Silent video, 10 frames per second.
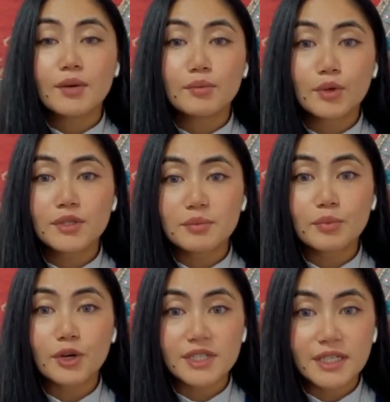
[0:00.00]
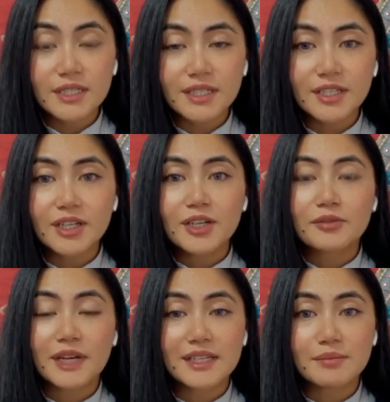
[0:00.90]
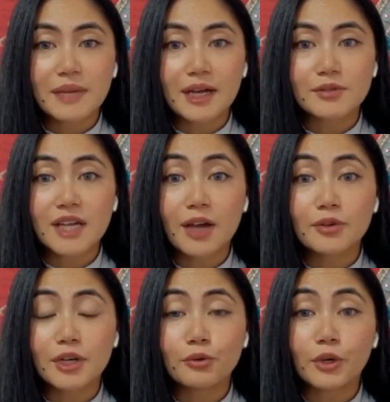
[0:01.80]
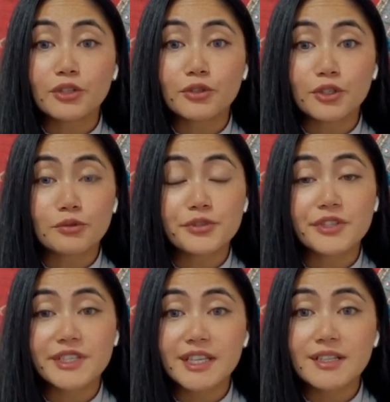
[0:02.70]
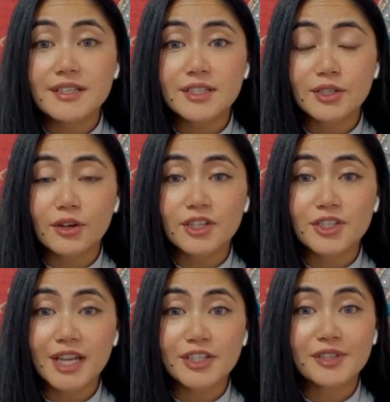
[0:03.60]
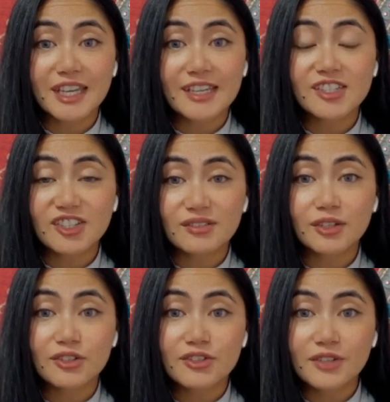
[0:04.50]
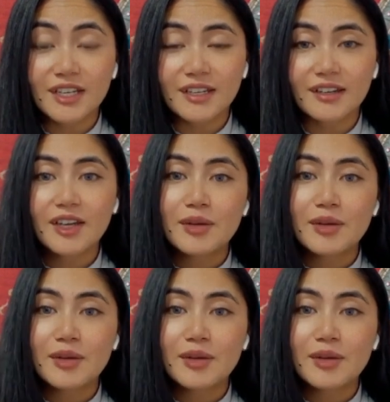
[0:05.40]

Most importantly, write about how you are going to use your skills and knowledge that you gained here in Australia